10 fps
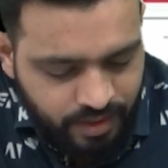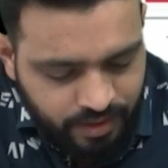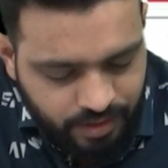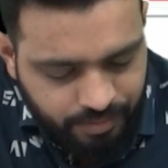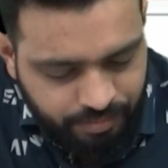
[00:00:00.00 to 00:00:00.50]

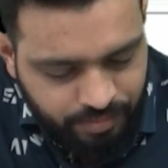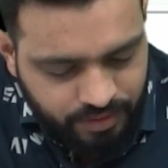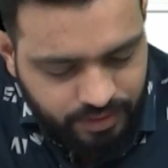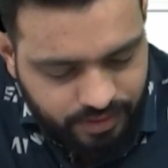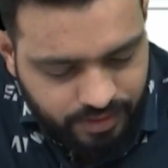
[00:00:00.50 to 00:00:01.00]
Remember,
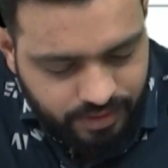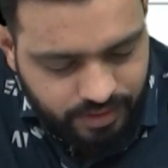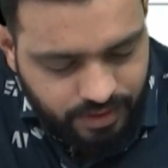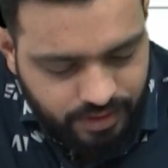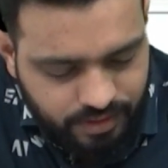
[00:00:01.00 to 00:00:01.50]
this is
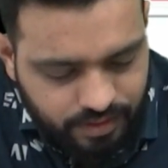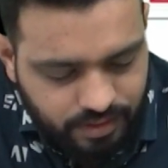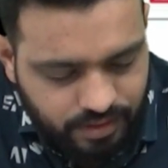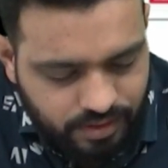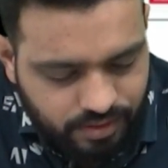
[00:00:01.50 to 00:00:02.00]
just
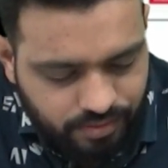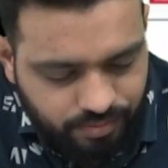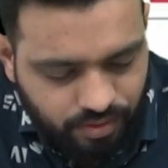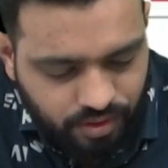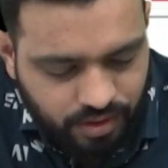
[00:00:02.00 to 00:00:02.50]
a
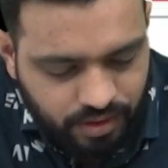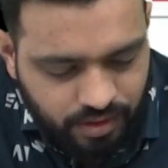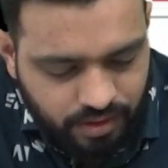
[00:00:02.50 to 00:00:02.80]
small